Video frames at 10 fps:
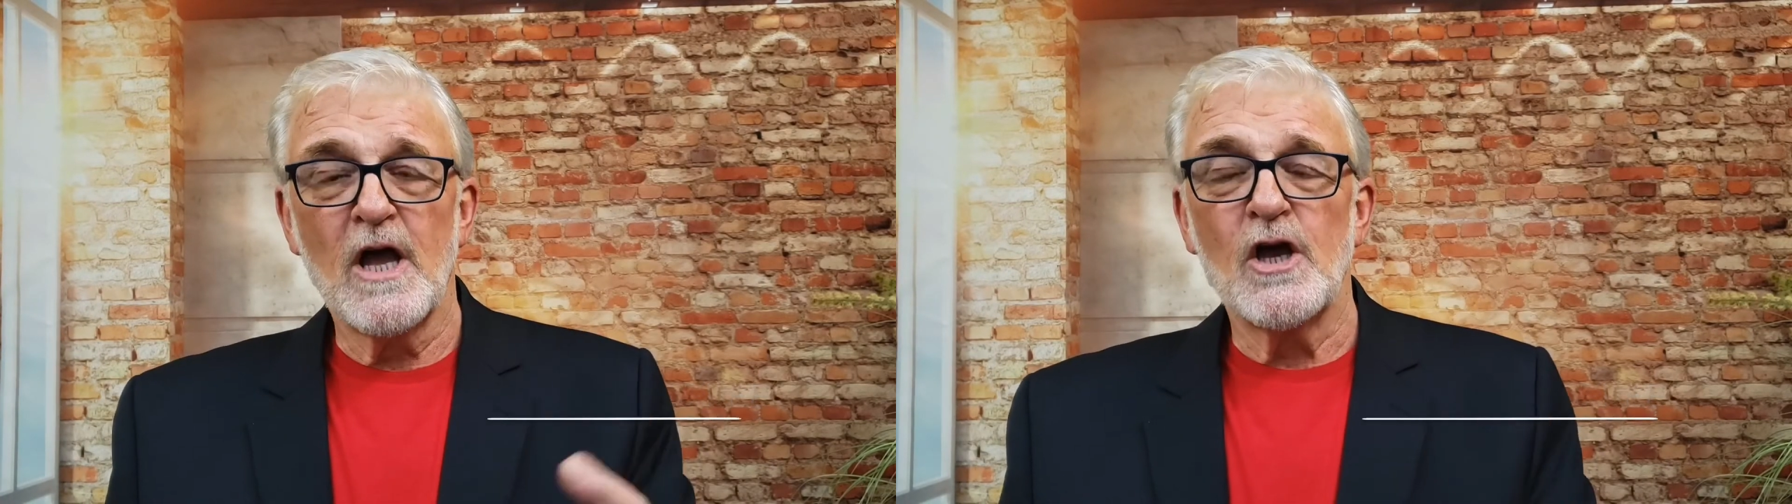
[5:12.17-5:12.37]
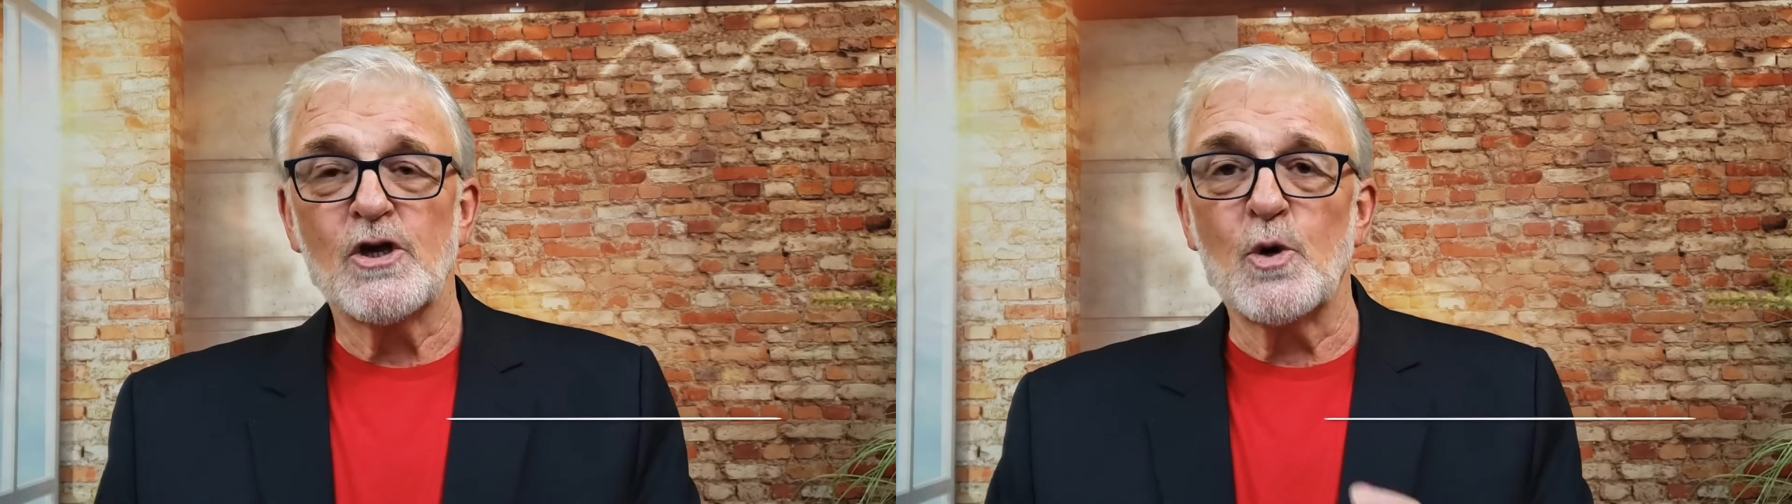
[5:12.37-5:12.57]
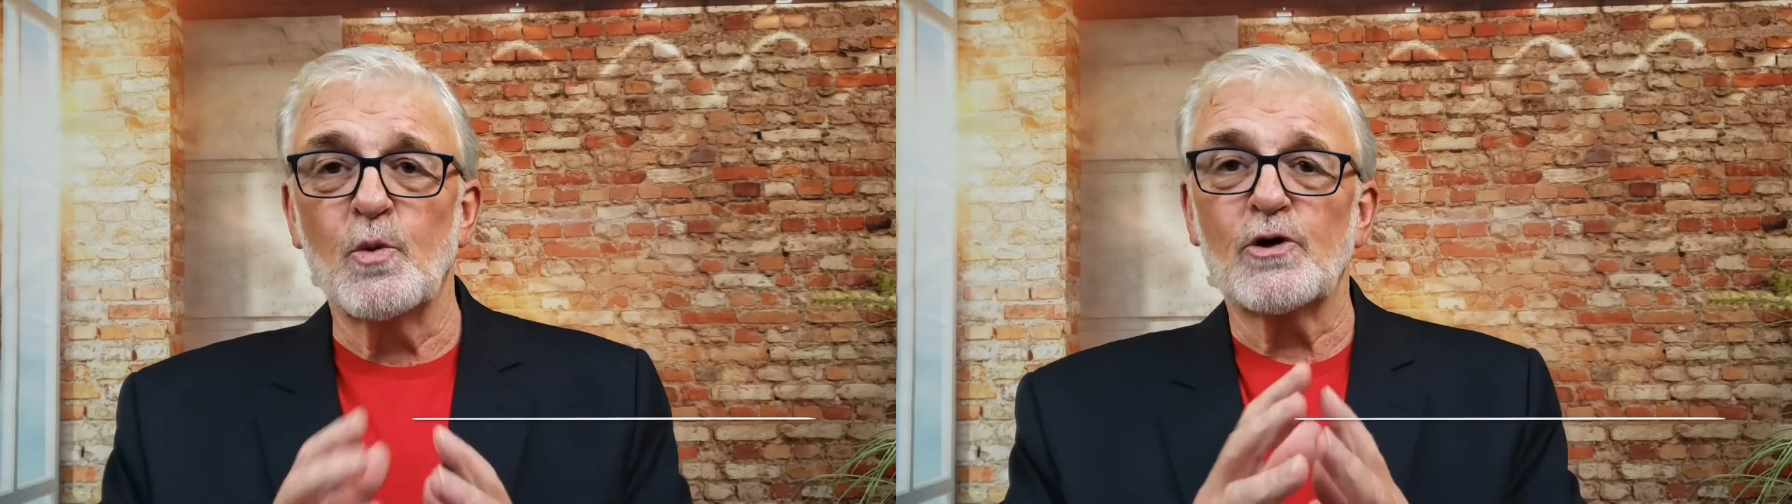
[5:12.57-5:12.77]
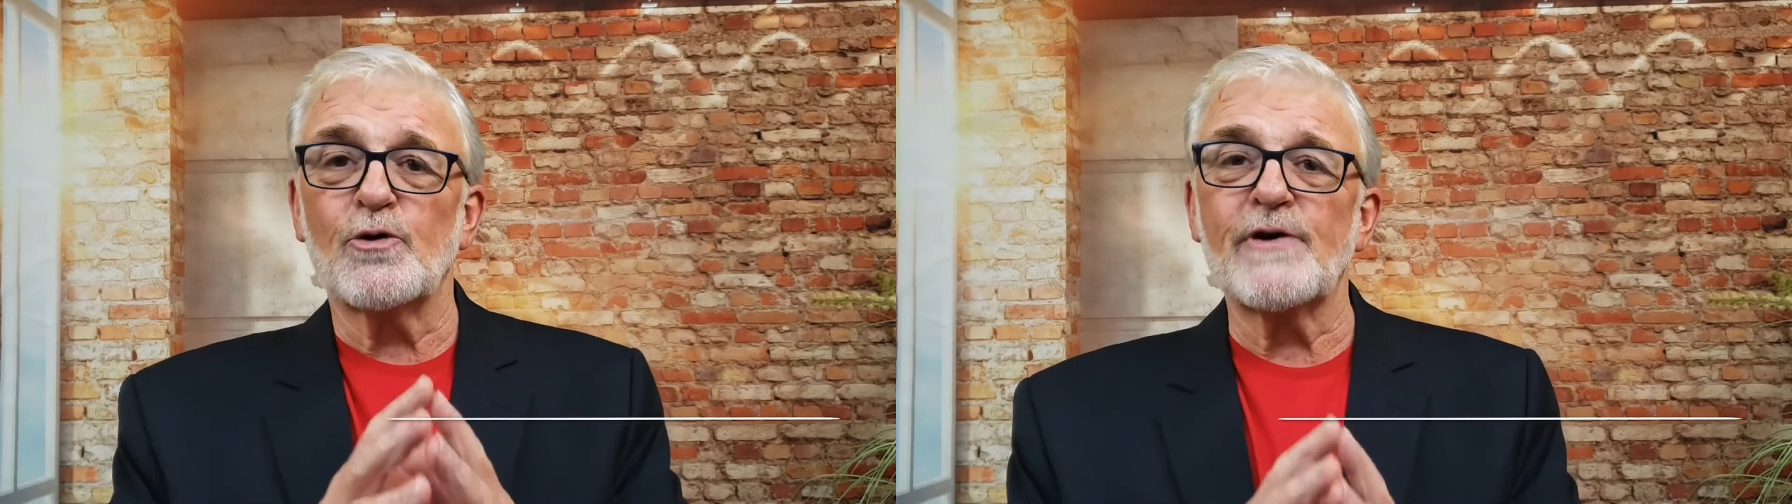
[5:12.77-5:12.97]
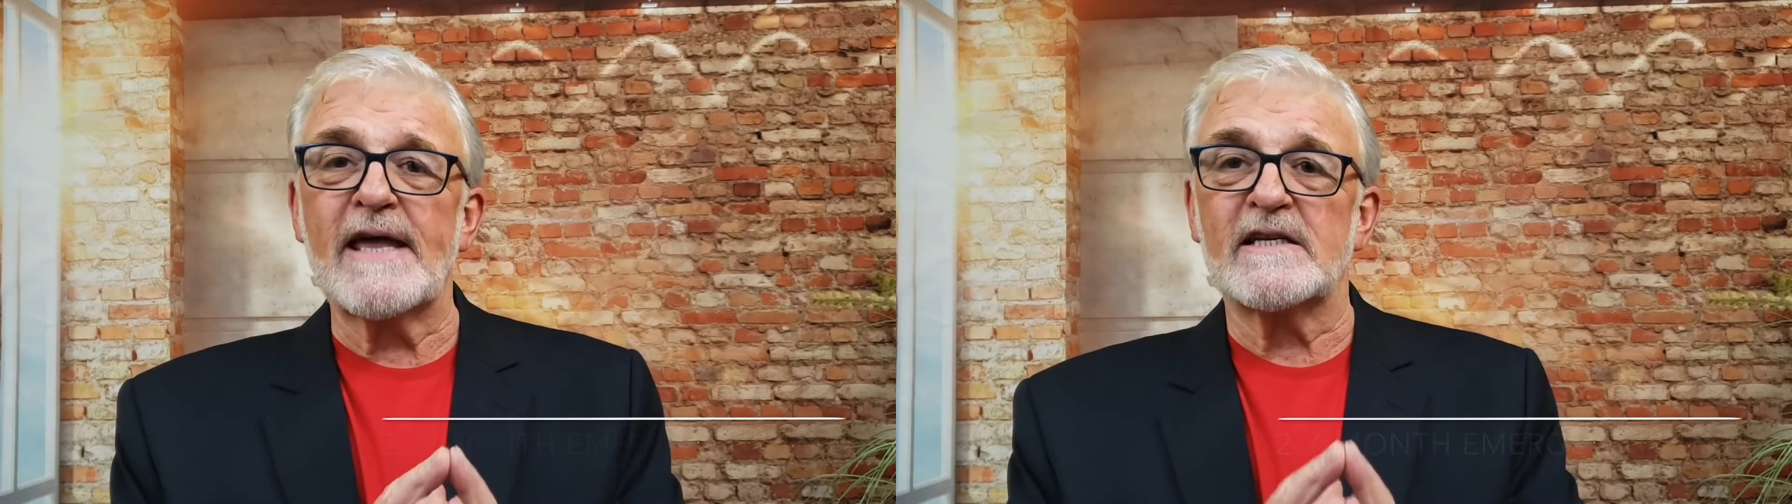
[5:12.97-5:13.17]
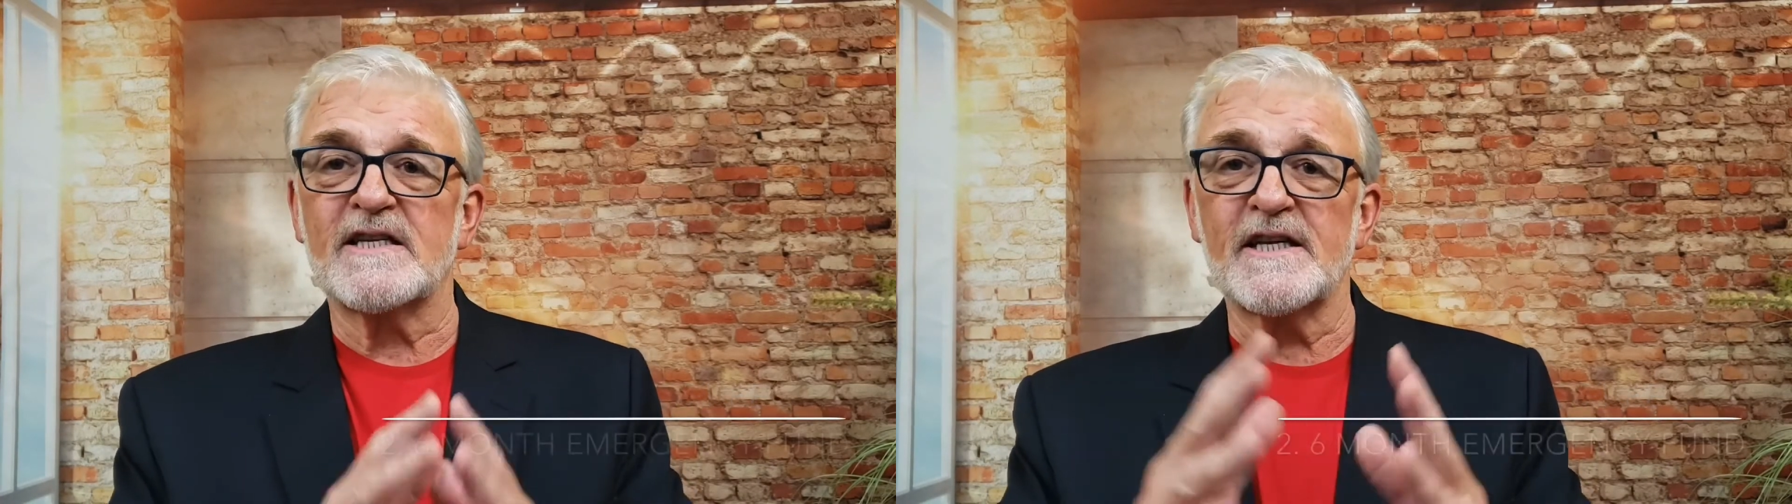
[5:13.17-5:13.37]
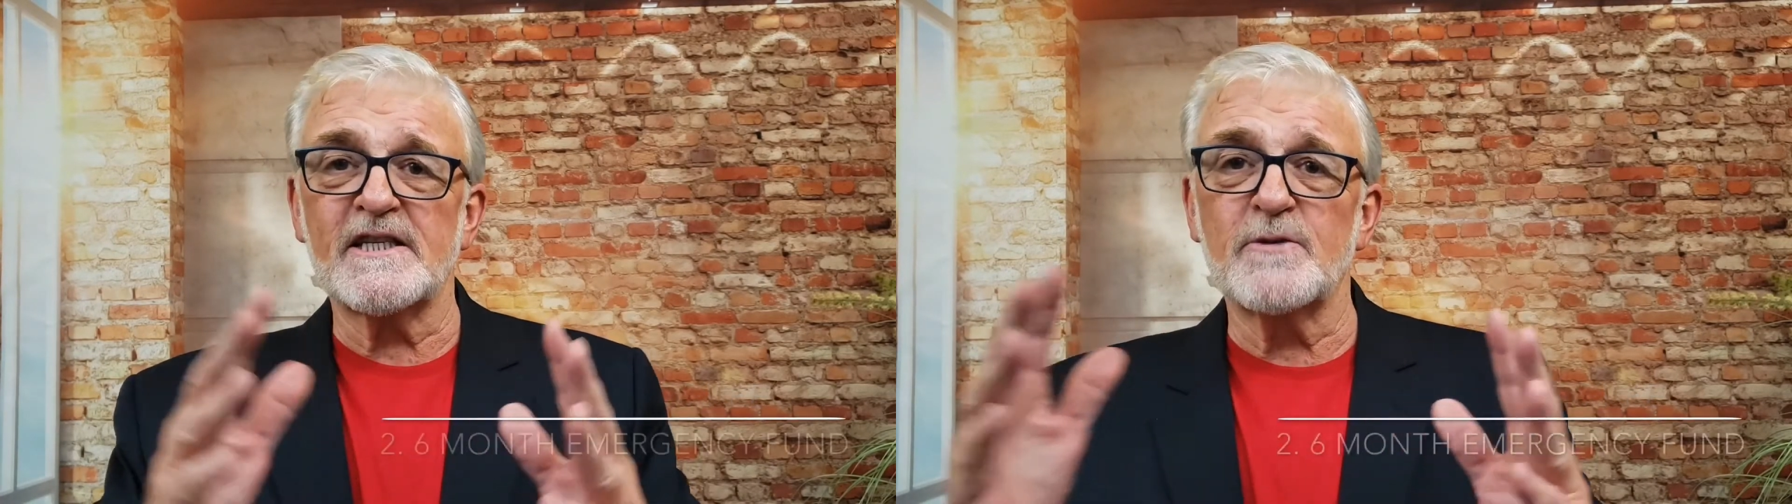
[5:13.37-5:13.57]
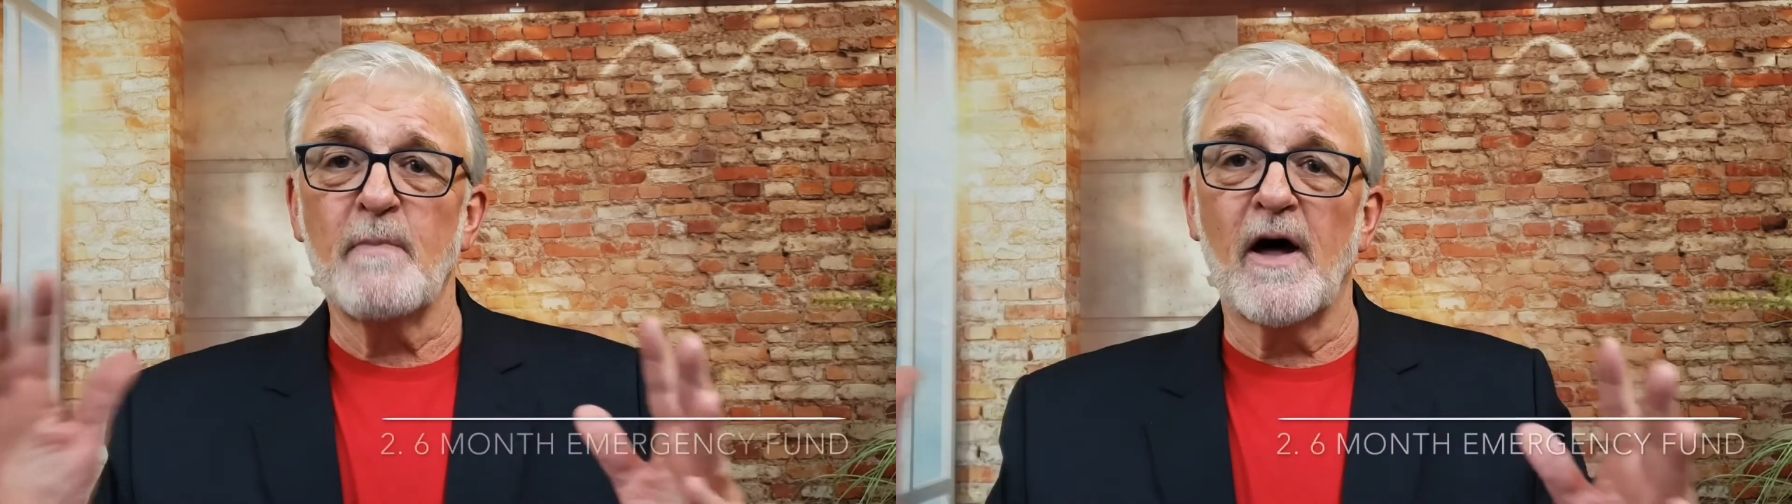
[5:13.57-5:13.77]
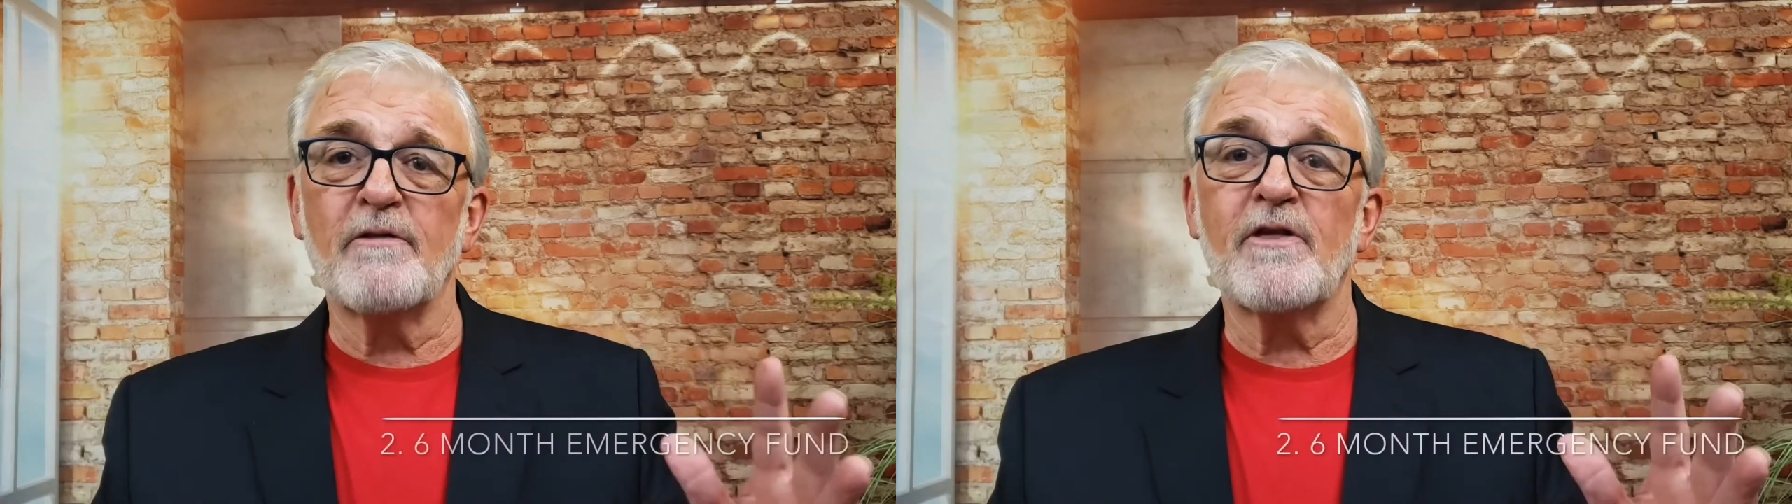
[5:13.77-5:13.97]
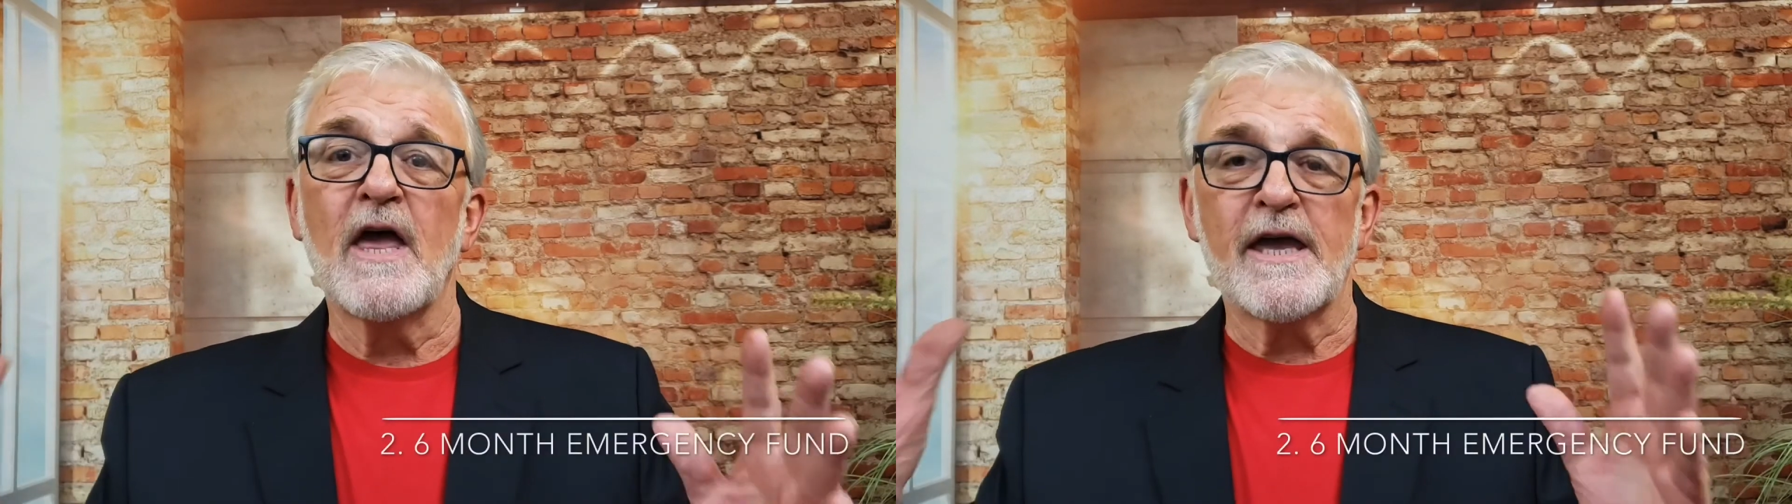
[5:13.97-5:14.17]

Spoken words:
you will create a 6-month